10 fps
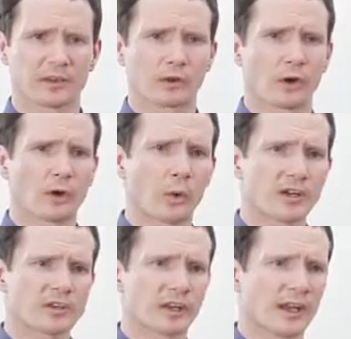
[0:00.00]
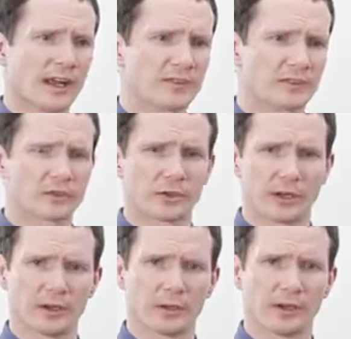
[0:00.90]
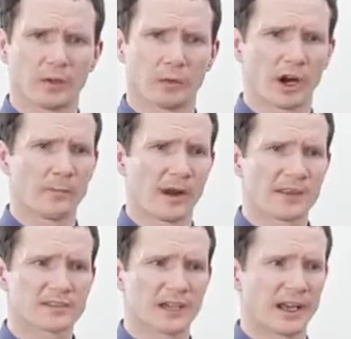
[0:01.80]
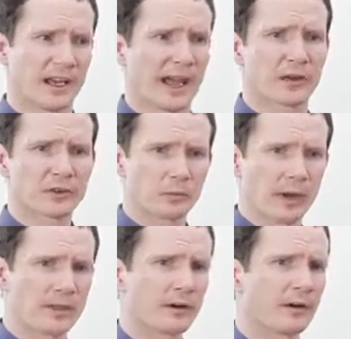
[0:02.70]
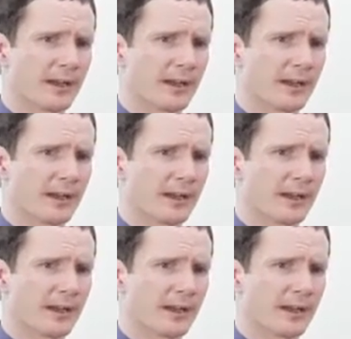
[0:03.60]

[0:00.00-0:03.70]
So a question and answer drill where I might say, how's the weather?